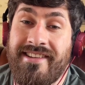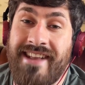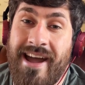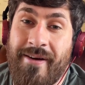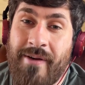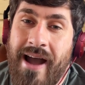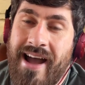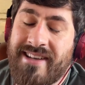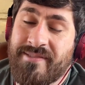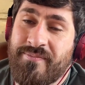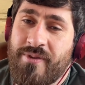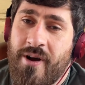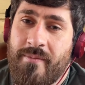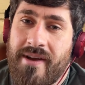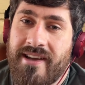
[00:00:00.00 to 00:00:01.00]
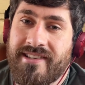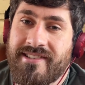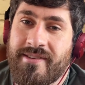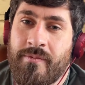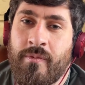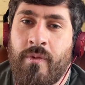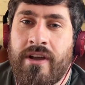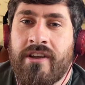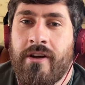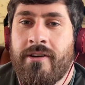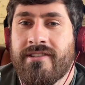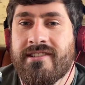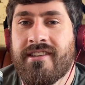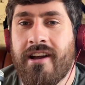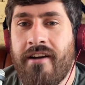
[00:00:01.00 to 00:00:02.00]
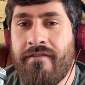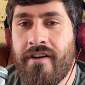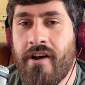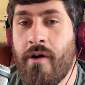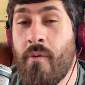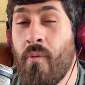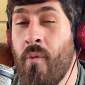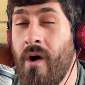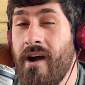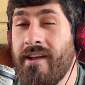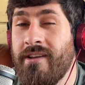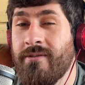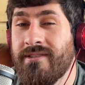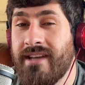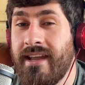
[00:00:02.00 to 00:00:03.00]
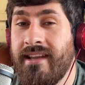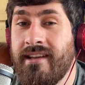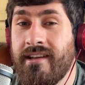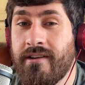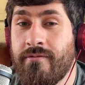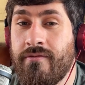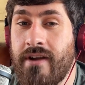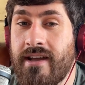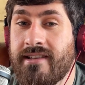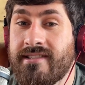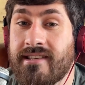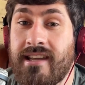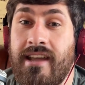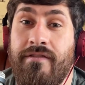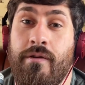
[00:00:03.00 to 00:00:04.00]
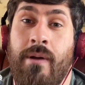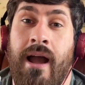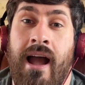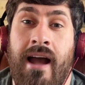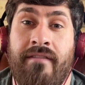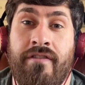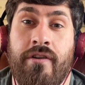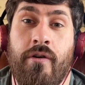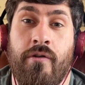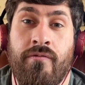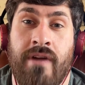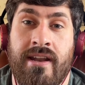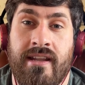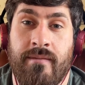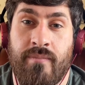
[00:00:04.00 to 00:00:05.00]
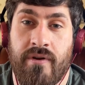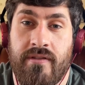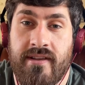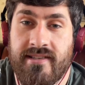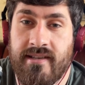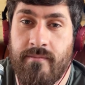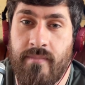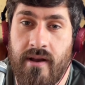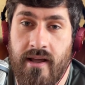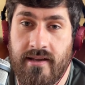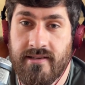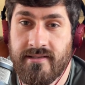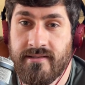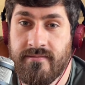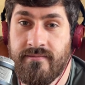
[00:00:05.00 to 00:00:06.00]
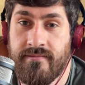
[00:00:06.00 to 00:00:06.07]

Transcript: Now, as promised, we're going to cover why you're taking a risk if you haven't already put this in place